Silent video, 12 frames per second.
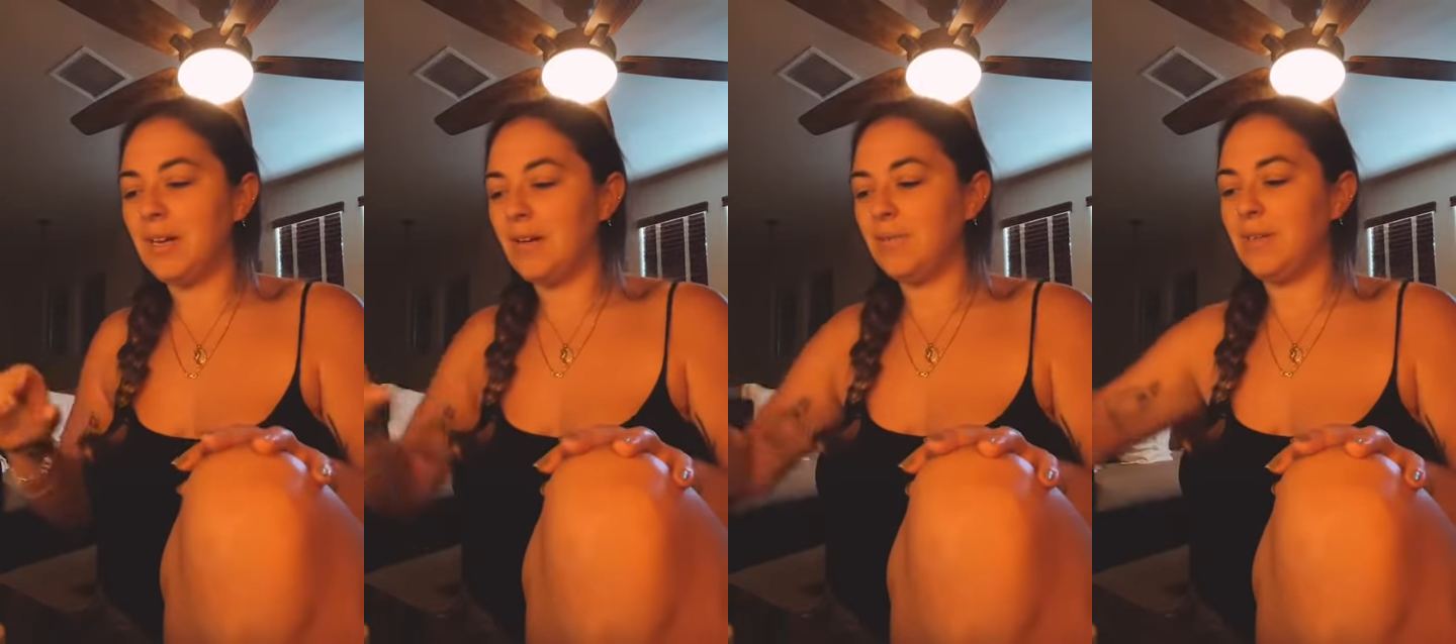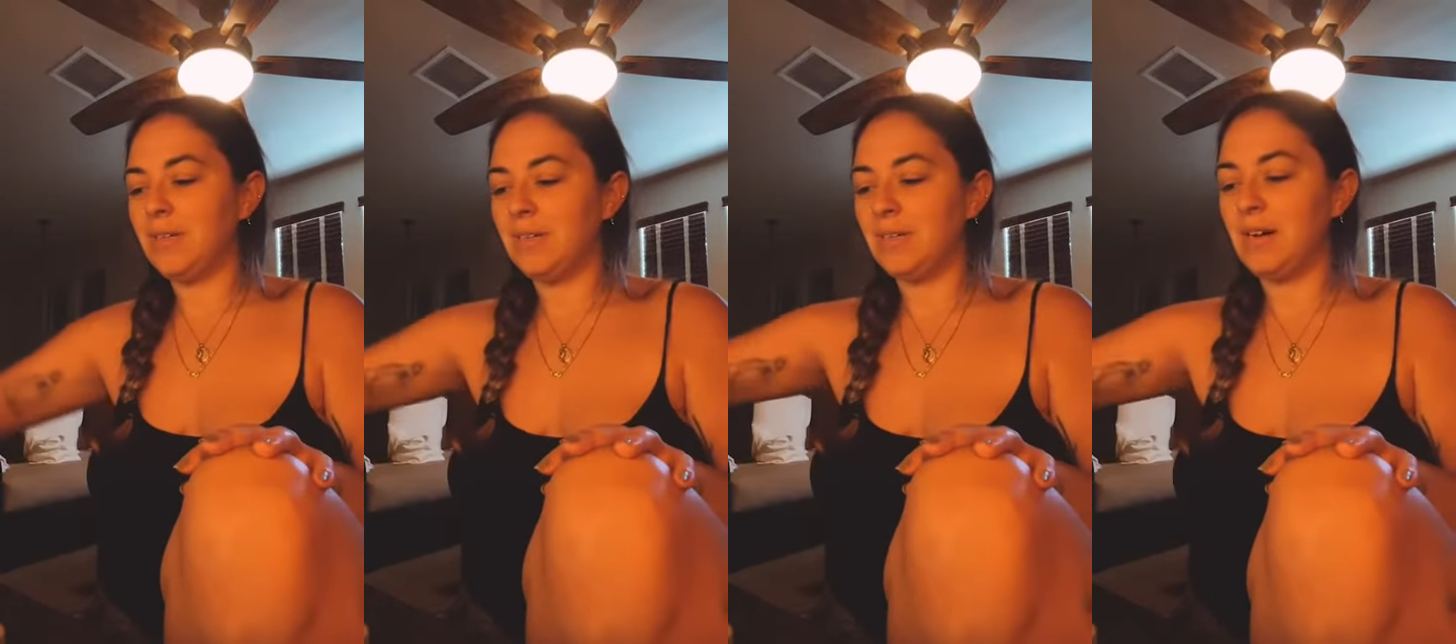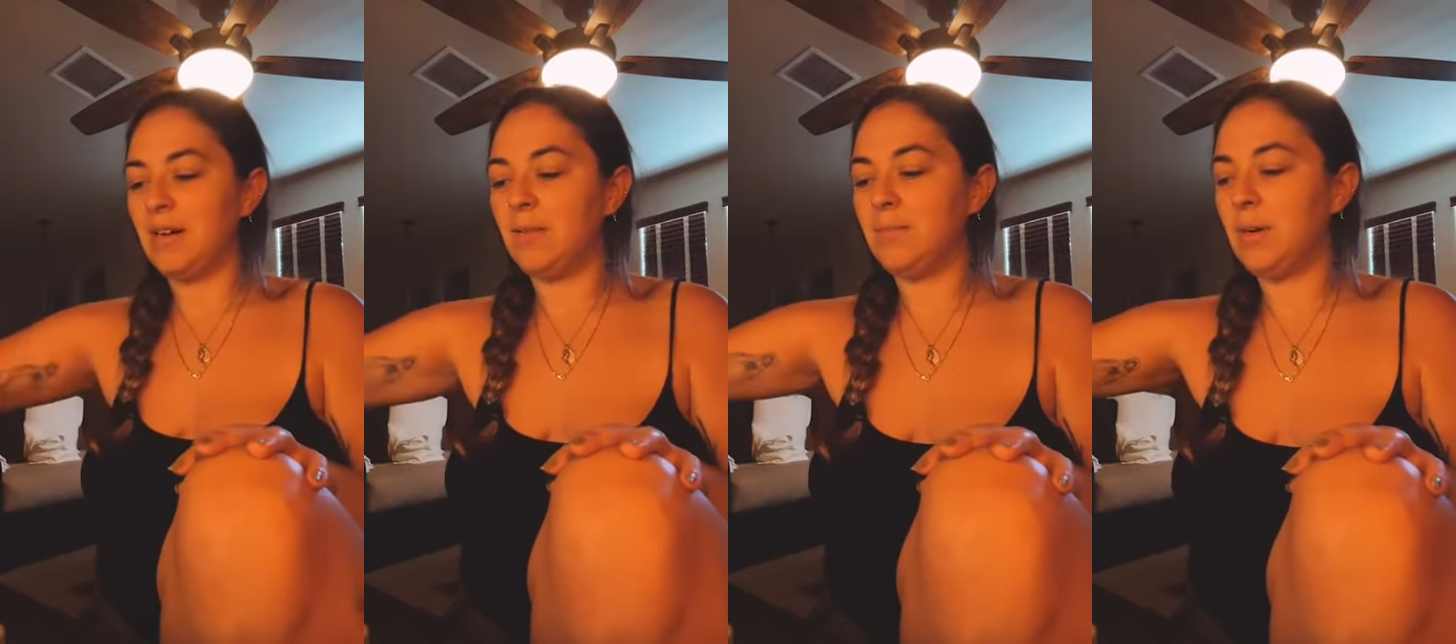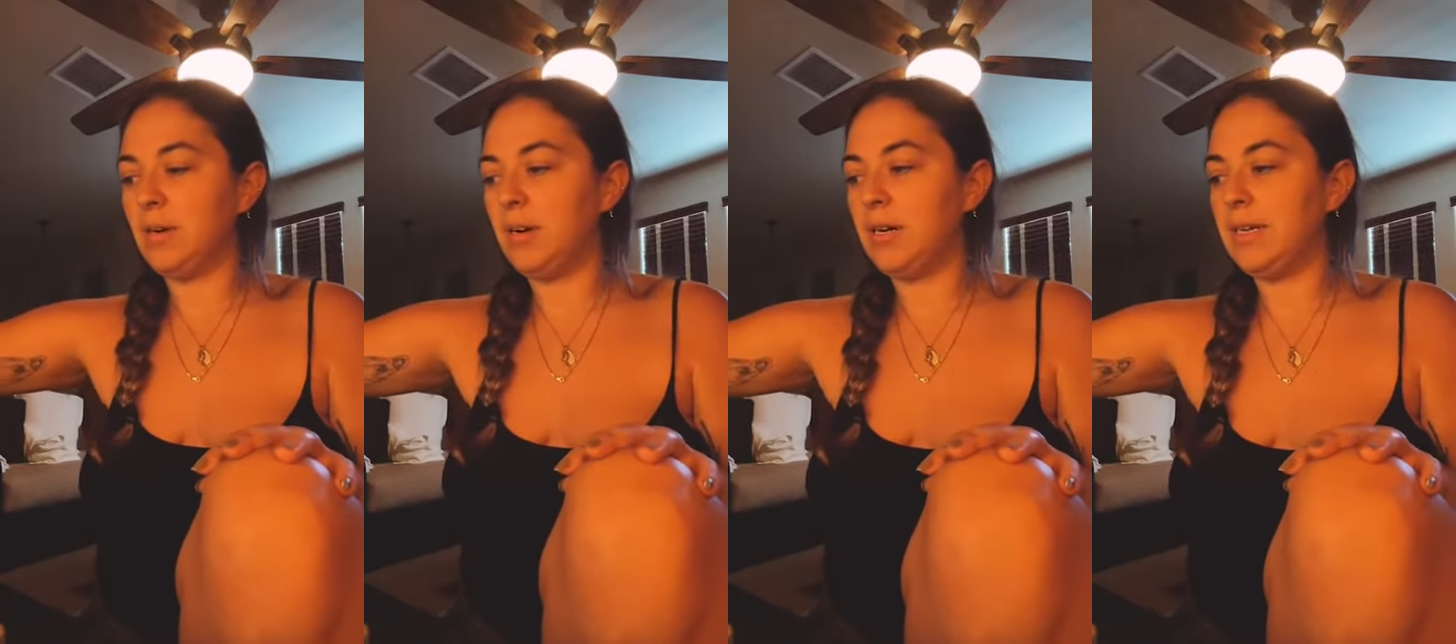I want to come
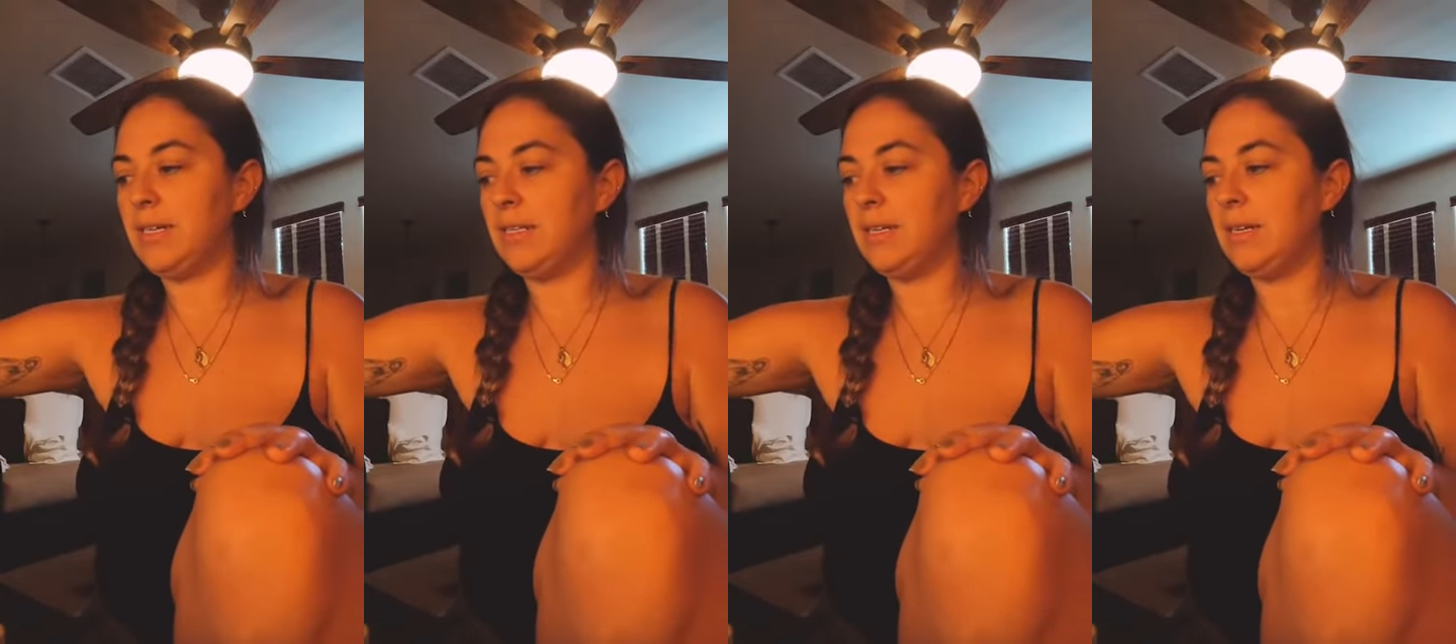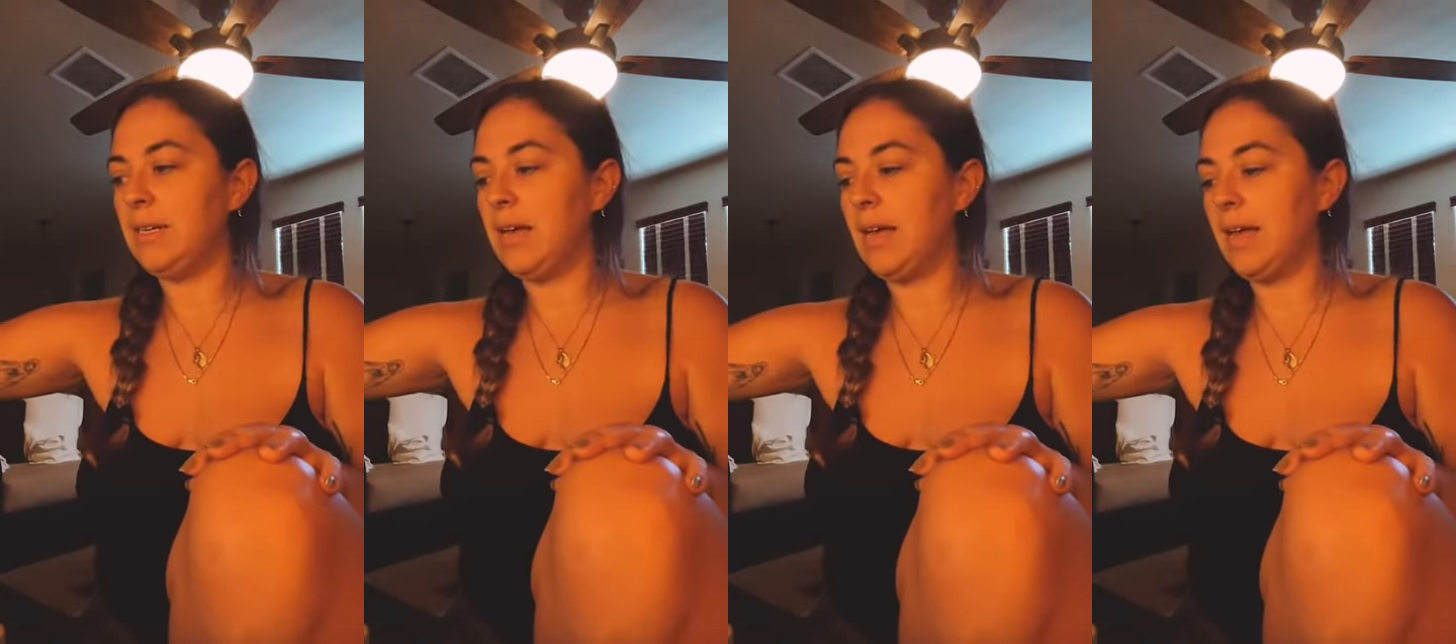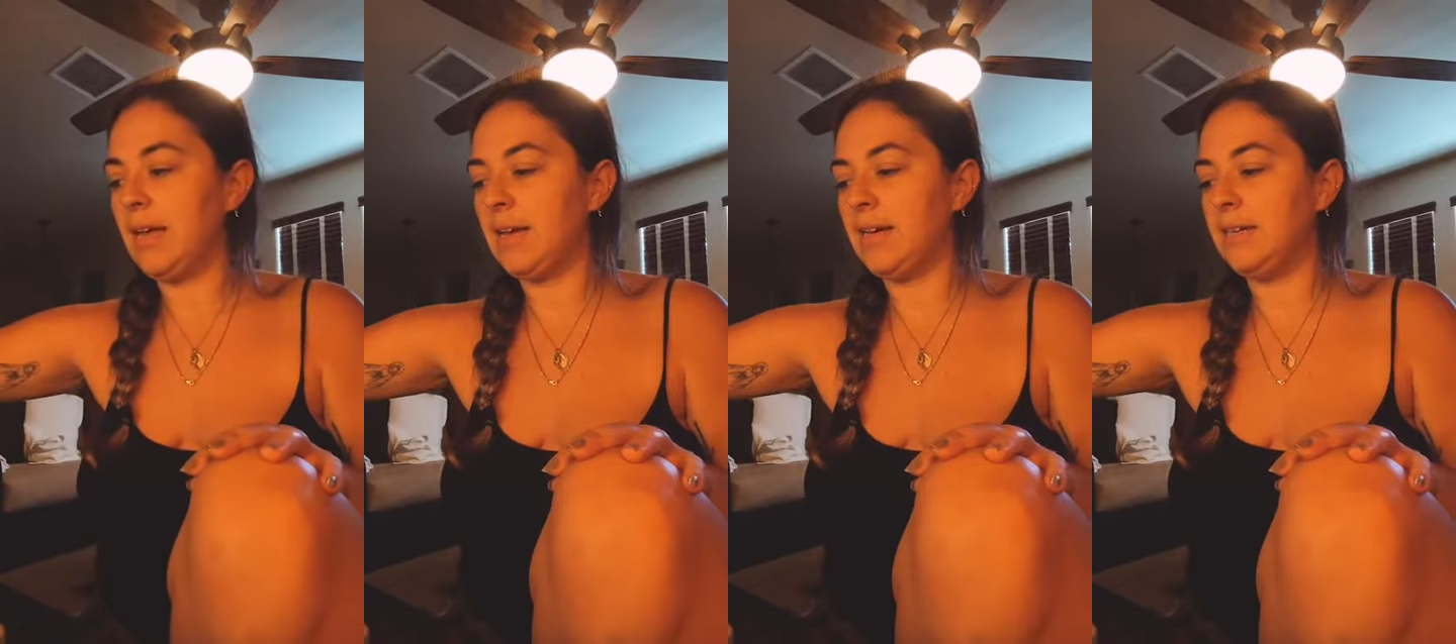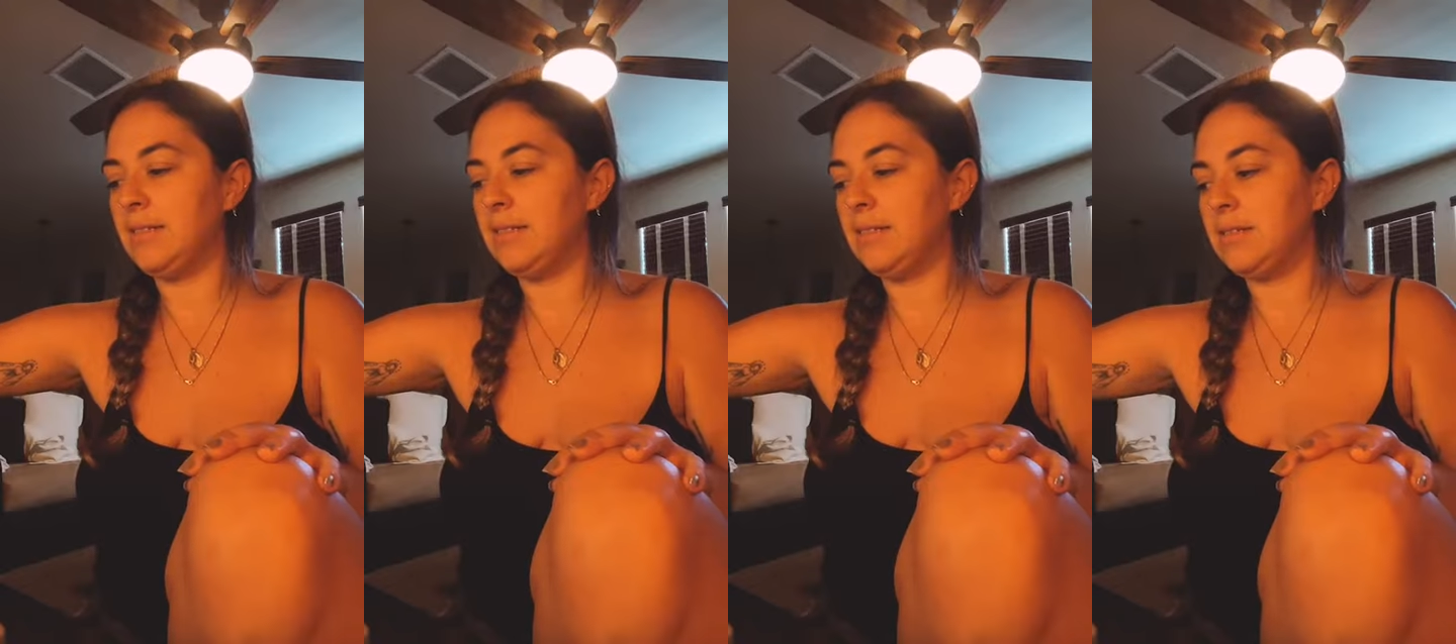on
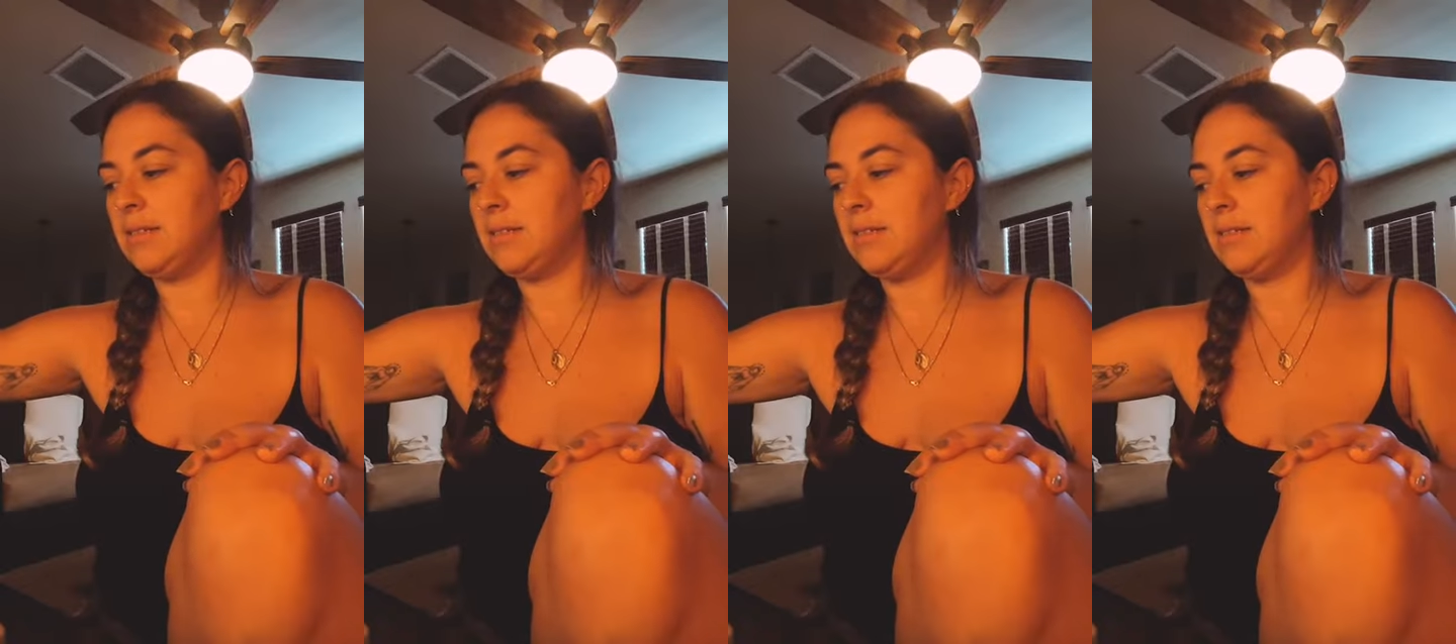and